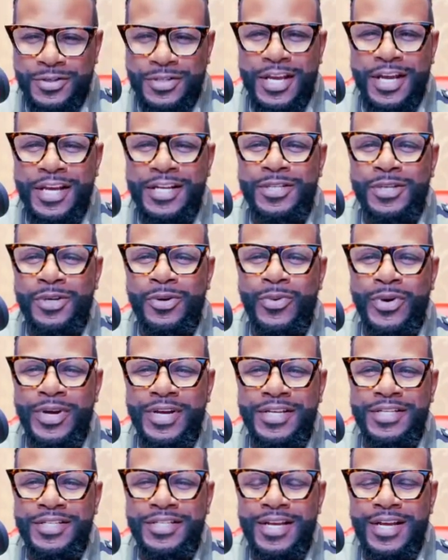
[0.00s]
kings and
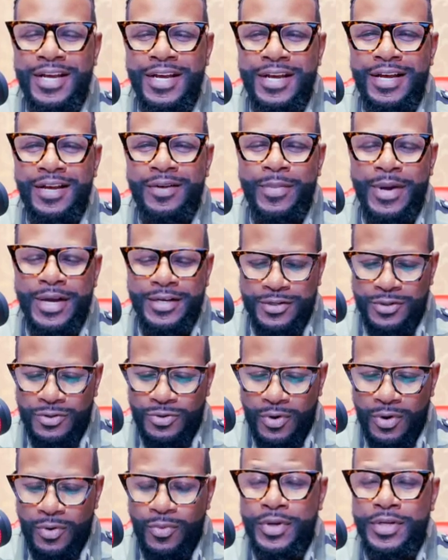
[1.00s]
queens. Pastor
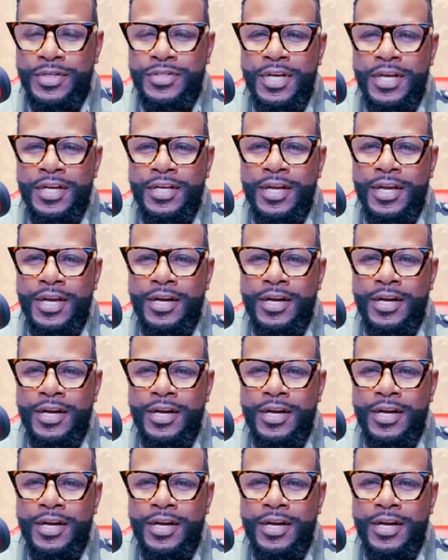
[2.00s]
Troy Wynn Sr.